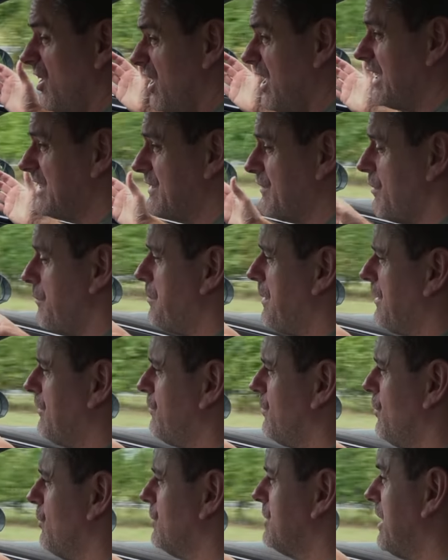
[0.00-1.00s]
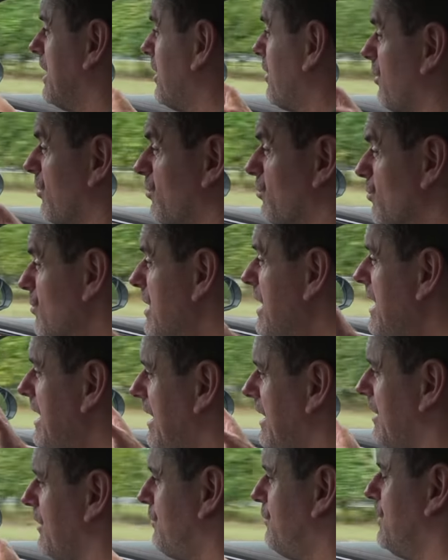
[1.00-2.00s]
Let's do a big fuel tank or
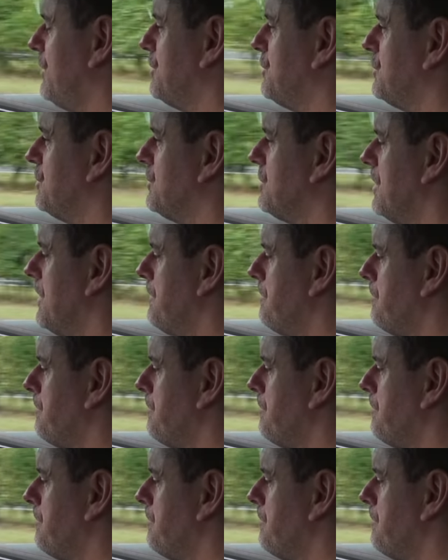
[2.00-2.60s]
really efficient.